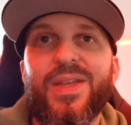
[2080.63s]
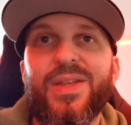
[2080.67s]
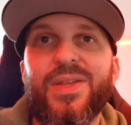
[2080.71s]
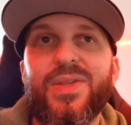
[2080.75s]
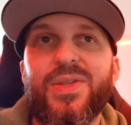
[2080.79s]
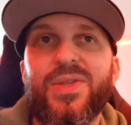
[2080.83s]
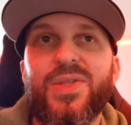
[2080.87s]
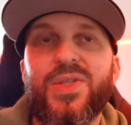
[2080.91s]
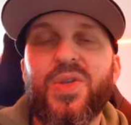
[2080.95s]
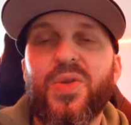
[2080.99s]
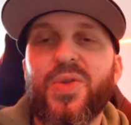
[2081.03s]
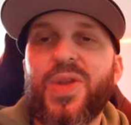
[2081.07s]

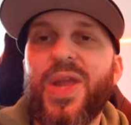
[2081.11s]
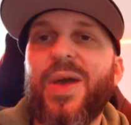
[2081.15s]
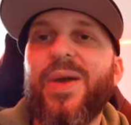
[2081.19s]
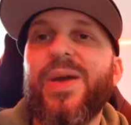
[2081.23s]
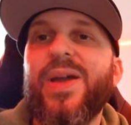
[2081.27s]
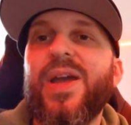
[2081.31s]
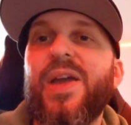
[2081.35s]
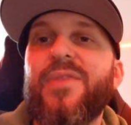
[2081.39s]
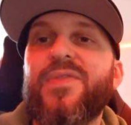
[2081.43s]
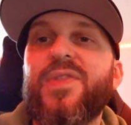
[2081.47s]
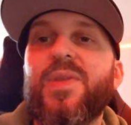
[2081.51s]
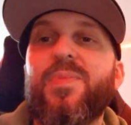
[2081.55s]
So now I
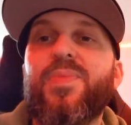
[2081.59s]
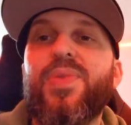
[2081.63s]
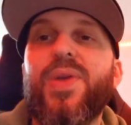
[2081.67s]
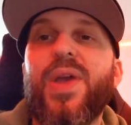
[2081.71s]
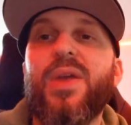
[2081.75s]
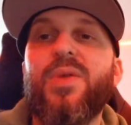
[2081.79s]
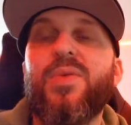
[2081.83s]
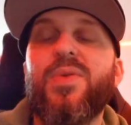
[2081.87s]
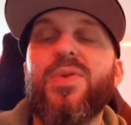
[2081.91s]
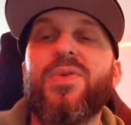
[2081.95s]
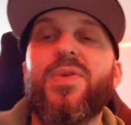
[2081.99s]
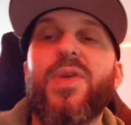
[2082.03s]
have to
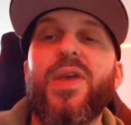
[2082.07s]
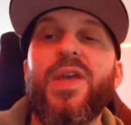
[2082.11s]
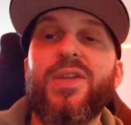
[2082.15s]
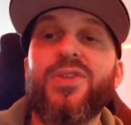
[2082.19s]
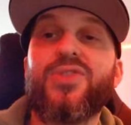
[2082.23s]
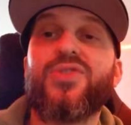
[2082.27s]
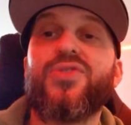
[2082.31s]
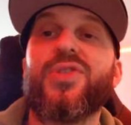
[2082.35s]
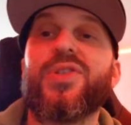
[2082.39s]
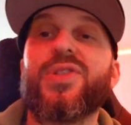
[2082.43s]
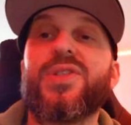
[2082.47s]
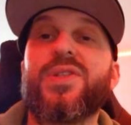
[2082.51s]
pay with
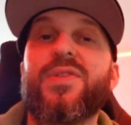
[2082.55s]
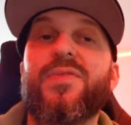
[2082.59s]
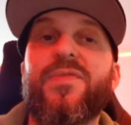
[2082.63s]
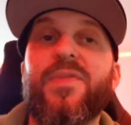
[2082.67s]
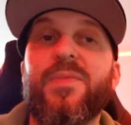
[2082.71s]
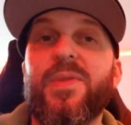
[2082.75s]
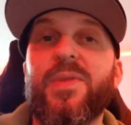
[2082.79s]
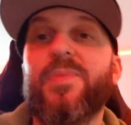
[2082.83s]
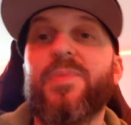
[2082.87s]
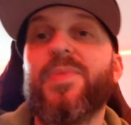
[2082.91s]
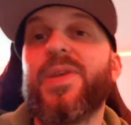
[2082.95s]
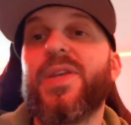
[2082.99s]
interest
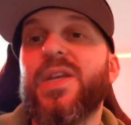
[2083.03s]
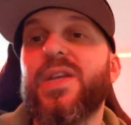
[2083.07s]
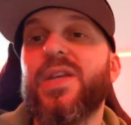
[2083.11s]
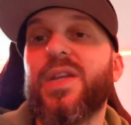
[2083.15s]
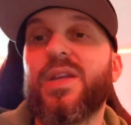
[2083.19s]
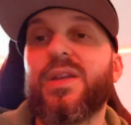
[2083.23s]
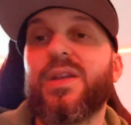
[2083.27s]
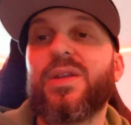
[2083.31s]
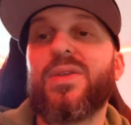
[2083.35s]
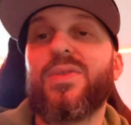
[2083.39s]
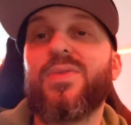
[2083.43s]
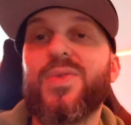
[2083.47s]
from the
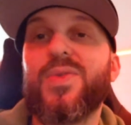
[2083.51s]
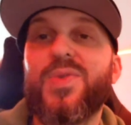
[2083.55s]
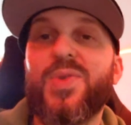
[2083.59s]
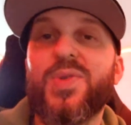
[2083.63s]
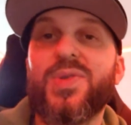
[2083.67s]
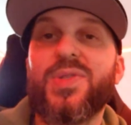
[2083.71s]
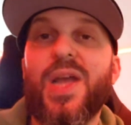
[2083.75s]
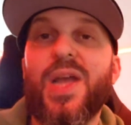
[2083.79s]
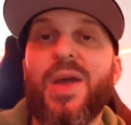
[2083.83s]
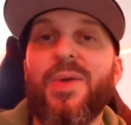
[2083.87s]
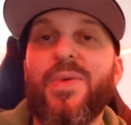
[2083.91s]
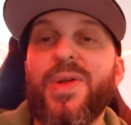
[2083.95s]
beginning, which was
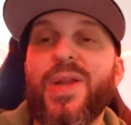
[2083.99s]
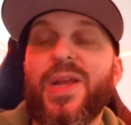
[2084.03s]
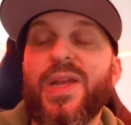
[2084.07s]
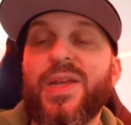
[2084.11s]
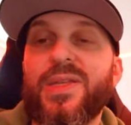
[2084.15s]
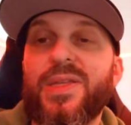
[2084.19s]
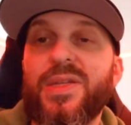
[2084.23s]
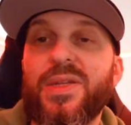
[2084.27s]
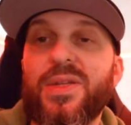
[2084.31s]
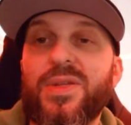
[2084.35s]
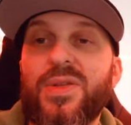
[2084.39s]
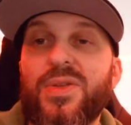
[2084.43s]
not what I
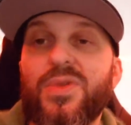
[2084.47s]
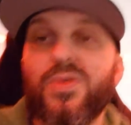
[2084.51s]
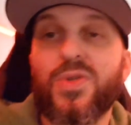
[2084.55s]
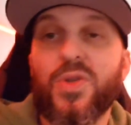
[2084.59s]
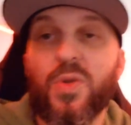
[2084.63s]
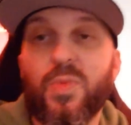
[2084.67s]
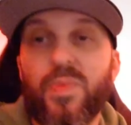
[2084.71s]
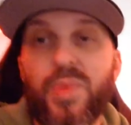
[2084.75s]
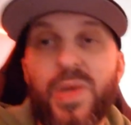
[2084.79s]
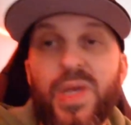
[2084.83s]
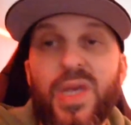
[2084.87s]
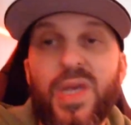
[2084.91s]
intended to do. So
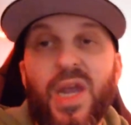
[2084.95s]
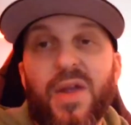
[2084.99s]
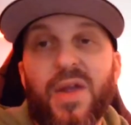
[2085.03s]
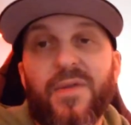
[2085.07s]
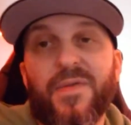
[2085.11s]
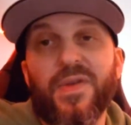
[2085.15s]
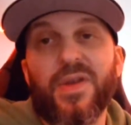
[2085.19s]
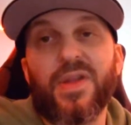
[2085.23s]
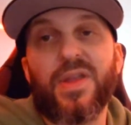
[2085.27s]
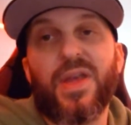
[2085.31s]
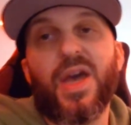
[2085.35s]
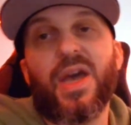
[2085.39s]
be
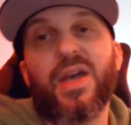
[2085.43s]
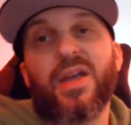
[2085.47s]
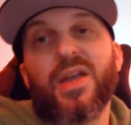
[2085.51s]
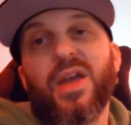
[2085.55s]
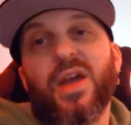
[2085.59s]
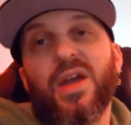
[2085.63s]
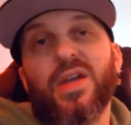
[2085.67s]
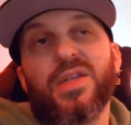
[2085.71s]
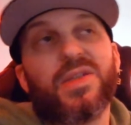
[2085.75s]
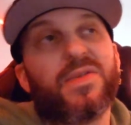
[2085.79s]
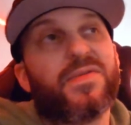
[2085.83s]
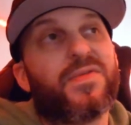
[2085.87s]
careful of that,
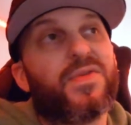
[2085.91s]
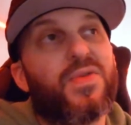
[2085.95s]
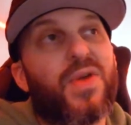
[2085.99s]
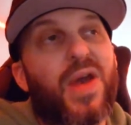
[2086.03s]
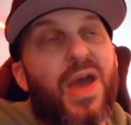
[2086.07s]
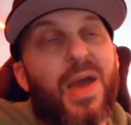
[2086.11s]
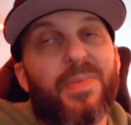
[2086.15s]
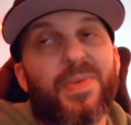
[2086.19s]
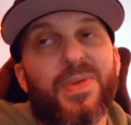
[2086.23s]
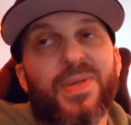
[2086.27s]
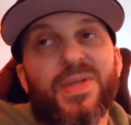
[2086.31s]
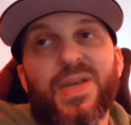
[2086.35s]
guys, if you
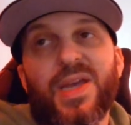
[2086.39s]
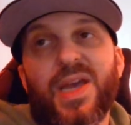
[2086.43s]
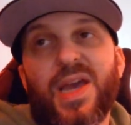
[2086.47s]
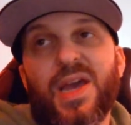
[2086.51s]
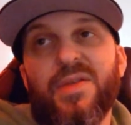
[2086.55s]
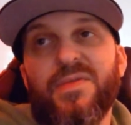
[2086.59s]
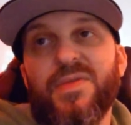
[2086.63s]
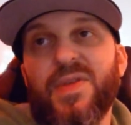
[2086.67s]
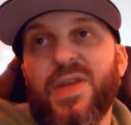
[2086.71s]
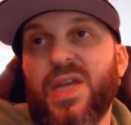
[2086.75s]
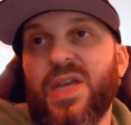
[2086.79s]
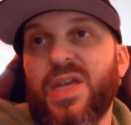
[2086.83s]
happen to
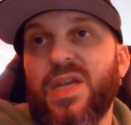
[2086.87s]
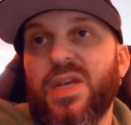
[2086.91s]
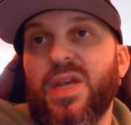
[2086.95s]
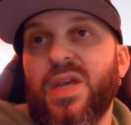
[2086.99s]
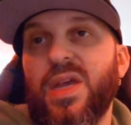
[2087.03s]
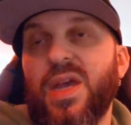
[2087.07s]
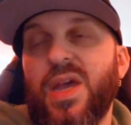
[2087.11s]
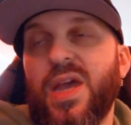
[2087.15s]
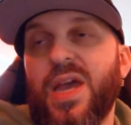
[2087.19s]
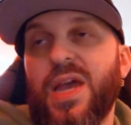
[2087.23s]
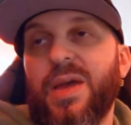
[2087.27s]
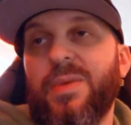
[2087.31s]
have a
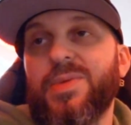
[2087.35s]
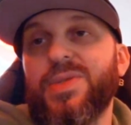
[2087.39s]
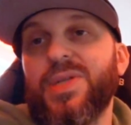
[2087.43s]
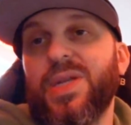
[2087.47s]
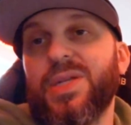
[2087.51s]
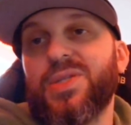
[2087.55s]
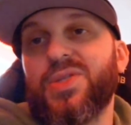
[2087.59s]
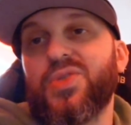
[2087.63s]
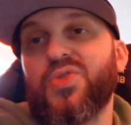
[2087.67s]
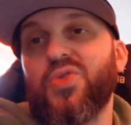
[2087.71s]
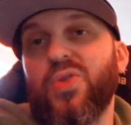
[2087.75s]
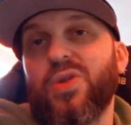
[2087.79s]
Amazon
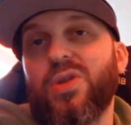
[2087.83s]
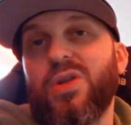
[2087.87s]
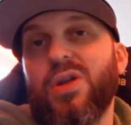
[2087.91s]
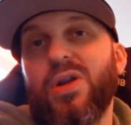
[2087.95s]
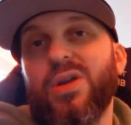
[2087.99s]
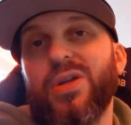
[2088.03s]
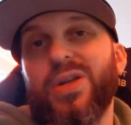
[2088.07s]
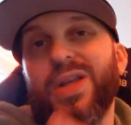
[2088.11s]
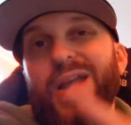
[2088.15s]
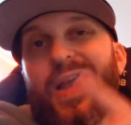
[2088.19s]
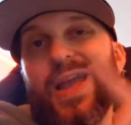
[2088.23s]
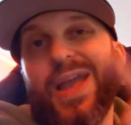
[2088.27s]
store
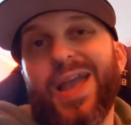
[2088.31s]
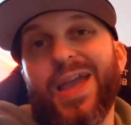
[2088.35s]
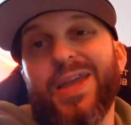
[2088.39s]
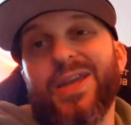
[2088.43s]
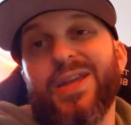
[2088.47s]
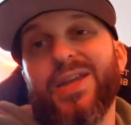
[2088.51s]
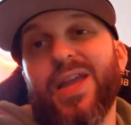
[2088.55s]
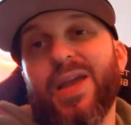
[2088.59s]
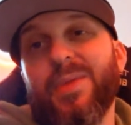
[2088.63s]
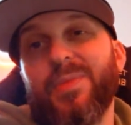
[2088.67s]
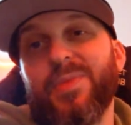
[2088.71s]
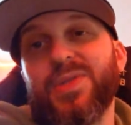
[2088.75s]
card and
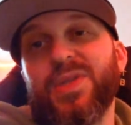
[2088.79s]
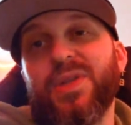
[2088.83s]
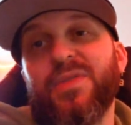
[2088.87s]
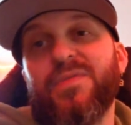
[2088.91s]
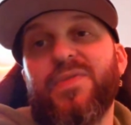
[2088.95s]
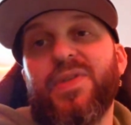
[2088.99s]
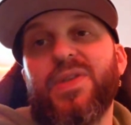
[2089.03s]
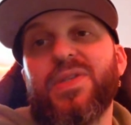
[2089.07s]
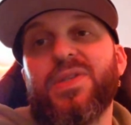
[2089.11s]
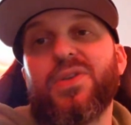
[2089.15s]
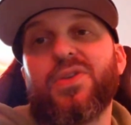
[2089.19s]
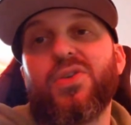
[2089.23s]
an Amazon
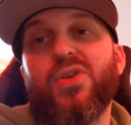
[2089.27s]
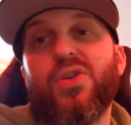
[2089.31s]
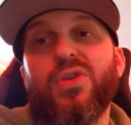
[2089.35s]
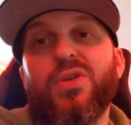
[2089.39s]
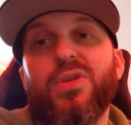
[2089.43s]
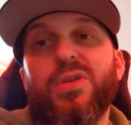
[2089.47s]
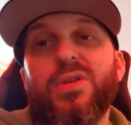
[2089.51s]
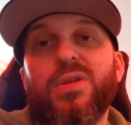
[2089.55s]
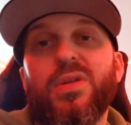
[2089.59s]
Visa card.